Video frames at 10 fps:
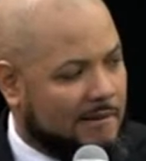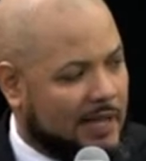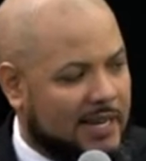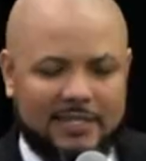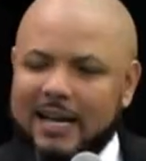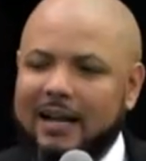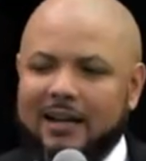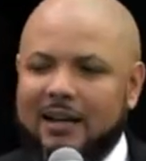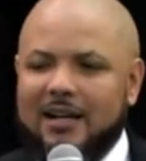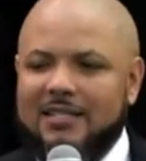It is
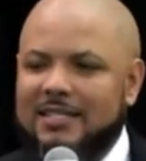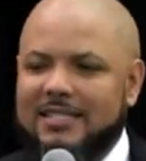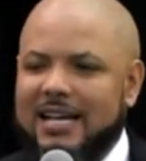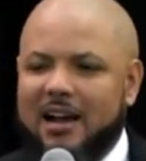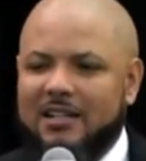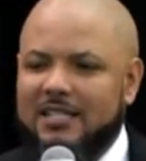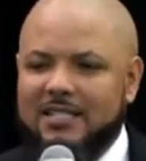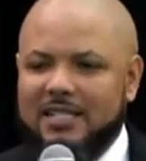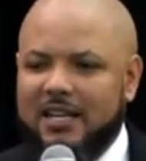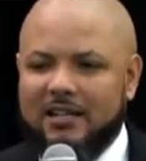not God's desire to
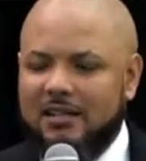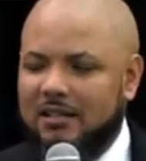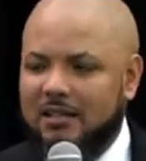send